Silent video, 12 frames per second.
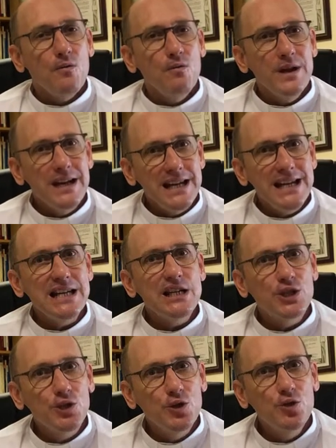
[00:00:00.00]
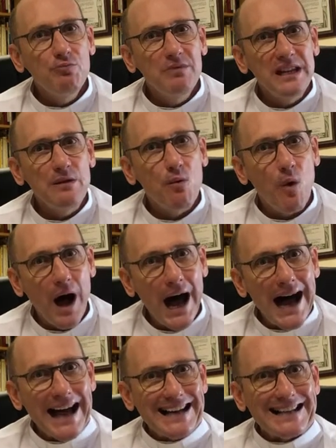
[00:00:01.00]
We need to be
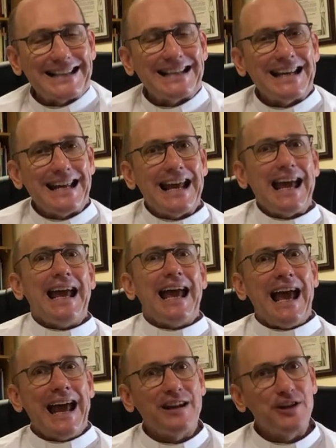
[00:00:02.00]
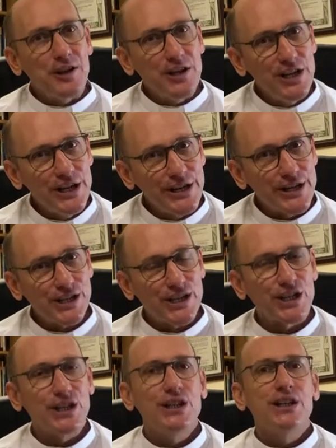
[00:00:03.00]
wise and
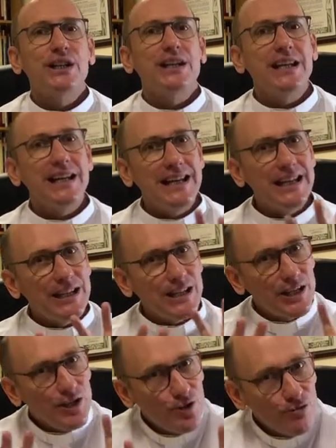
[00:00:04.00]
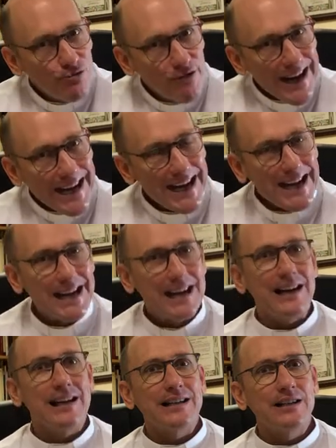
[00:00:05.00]
alert to
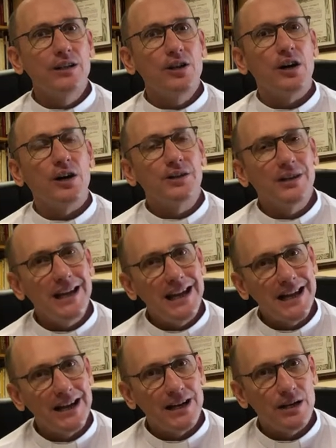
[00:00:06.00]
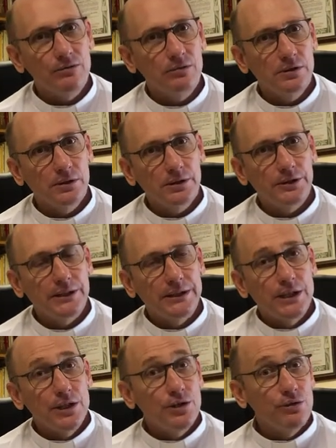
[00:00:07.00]
recognize God in our world,
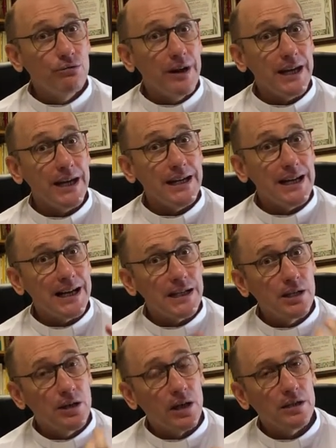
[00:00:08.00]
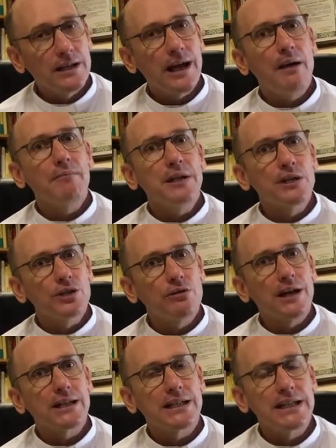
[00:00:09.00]
to recognize God coming to
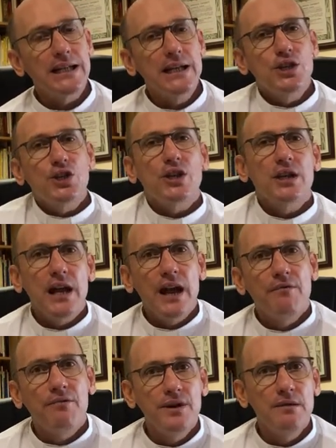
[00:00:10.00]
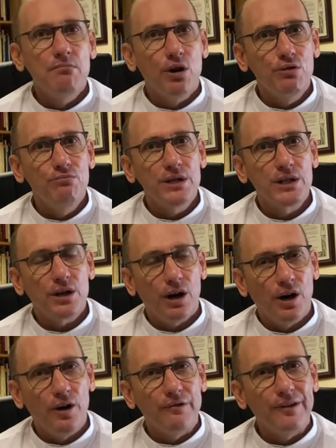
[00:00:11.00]
us each and every moment
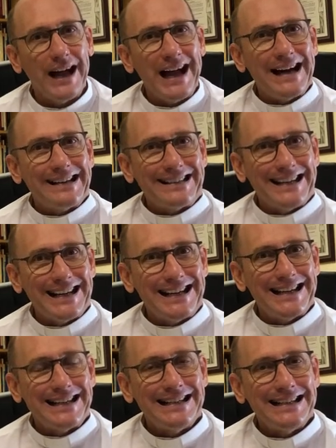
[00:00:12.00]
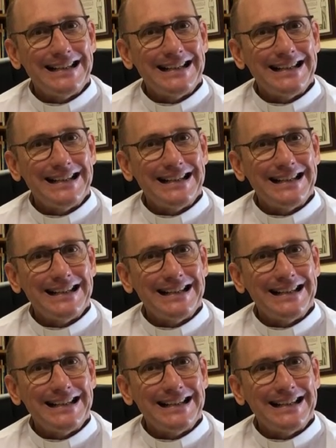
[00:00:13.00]
of our day,